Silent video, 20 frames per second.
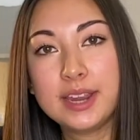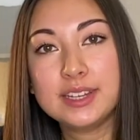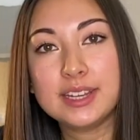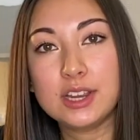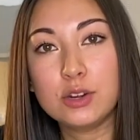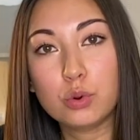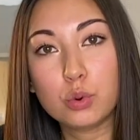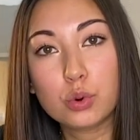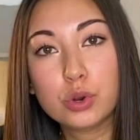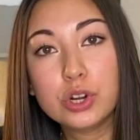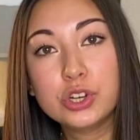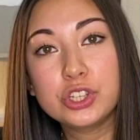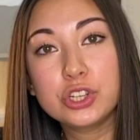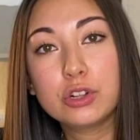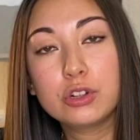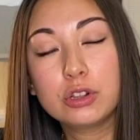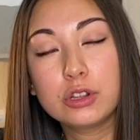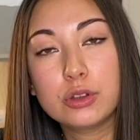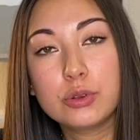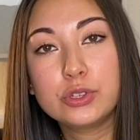In order to
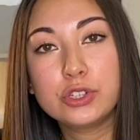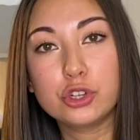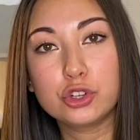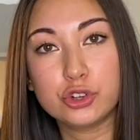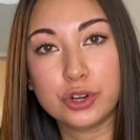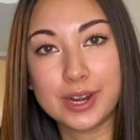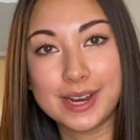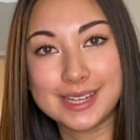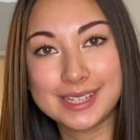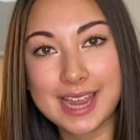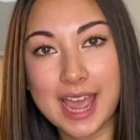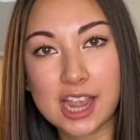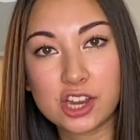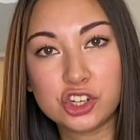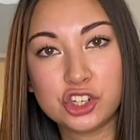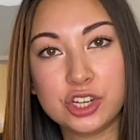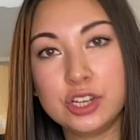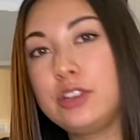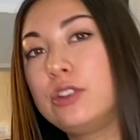close your transaction,